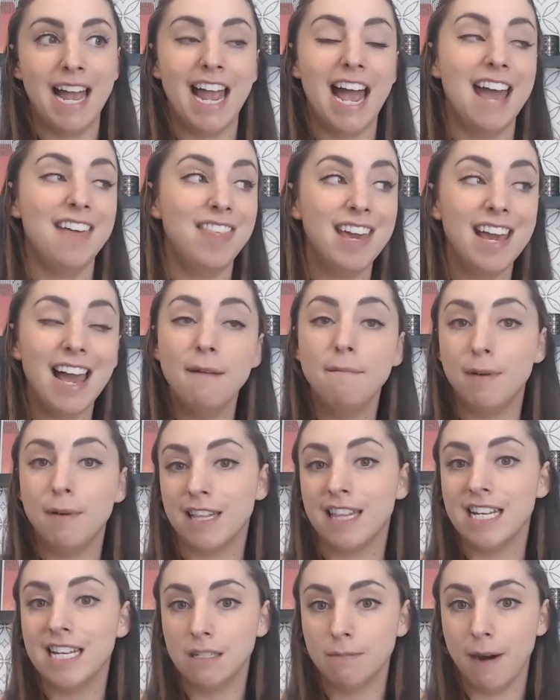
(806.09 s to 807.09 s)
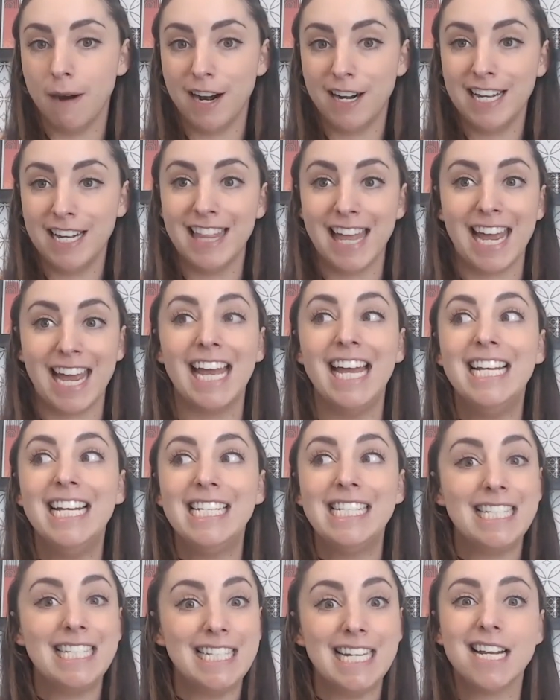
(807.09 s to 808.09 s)
I think I booked this party like
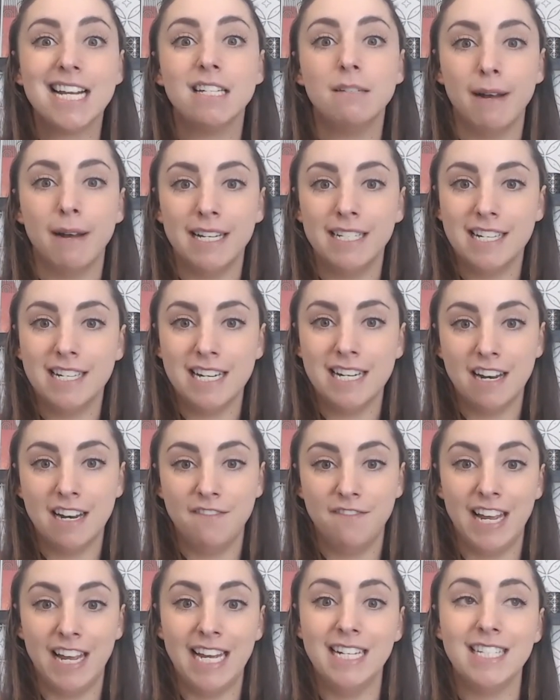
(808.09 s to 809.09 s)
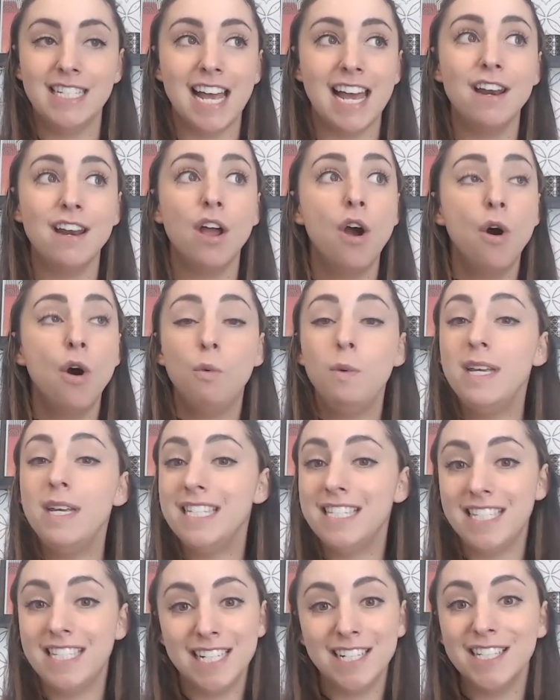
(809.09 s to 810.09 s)
6 months in advance and we
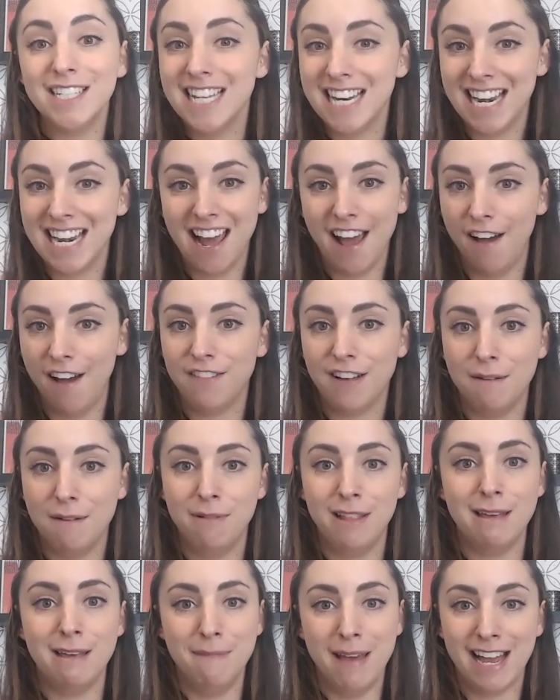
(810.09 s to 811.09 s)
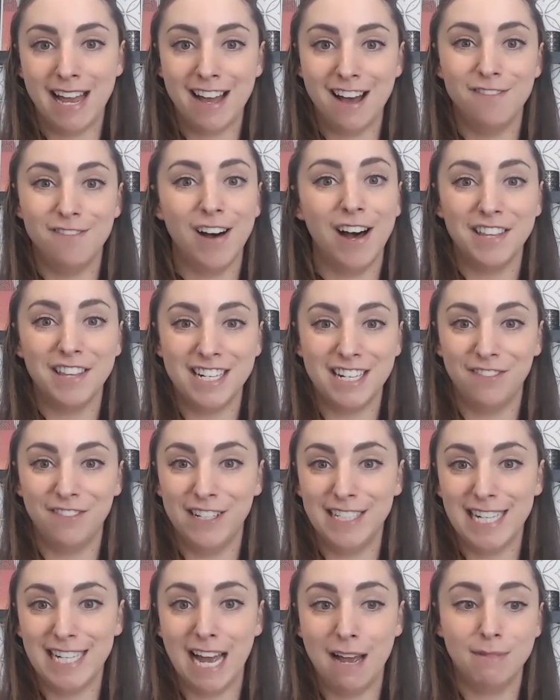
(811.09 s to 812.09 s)
still didn't have complete pick of all the
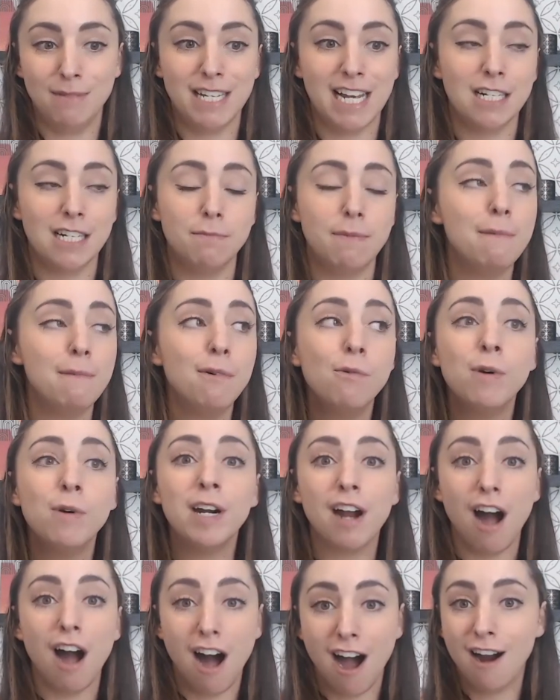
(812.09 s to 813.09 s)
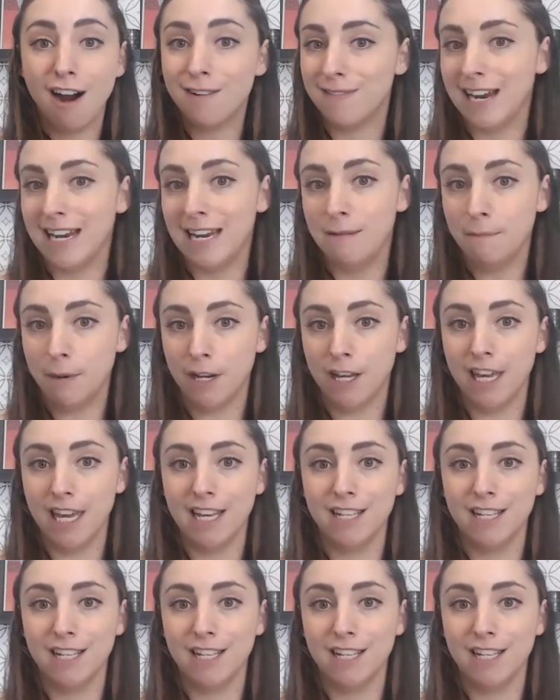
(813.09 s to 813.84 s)
different time slots. People were already booking.